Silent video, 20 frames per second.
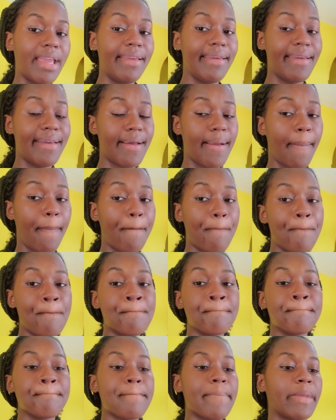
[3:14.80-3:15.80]
Yeah,
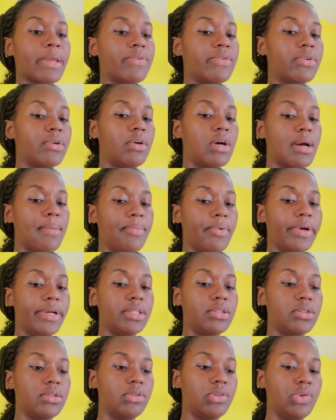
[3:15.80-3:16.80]
so I'm going
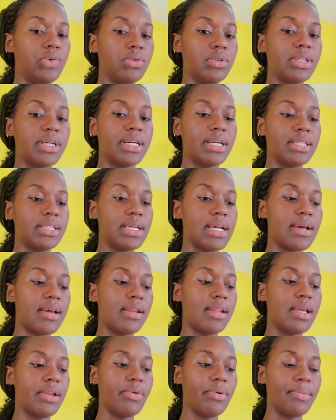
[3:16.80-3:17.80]
to do that, and
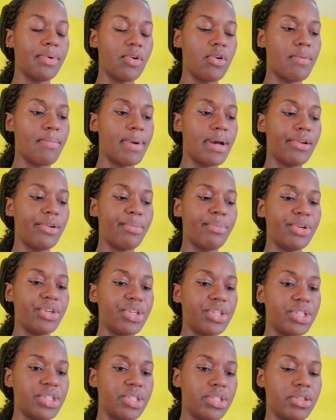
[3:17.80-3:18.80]
then when we come back now, me
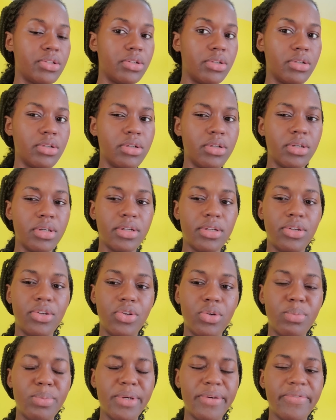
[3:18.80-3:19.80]
just
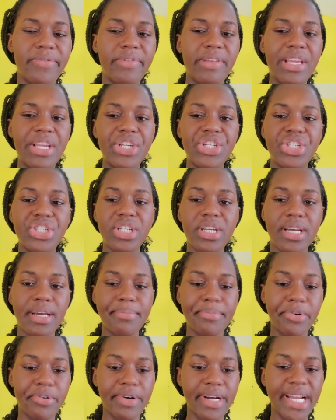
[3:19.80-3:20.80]
do my fish and
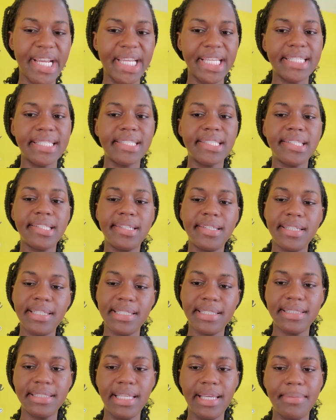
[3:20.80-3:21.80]
my rice
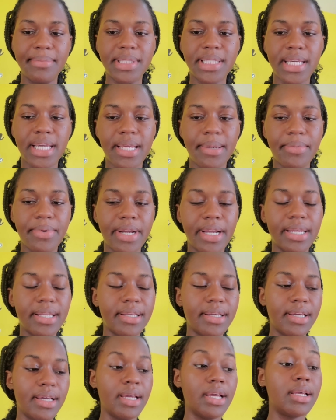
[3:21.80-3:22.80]
same time, right?
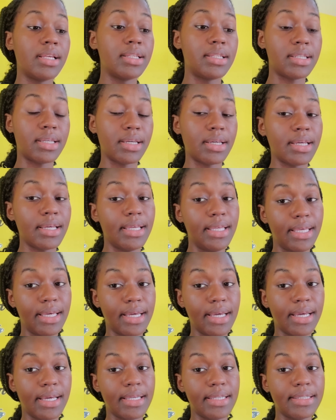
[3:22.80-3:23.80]
So yeah,
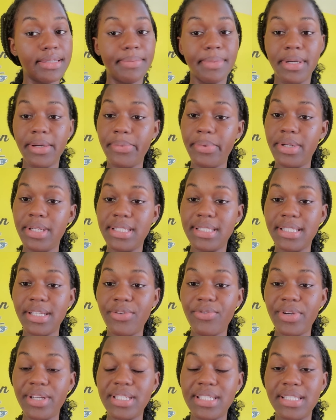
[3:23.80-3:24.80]
guys, wake up on
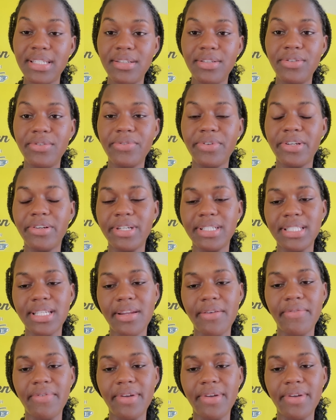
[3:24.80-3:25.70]
yourself and stay tuned for the rest of the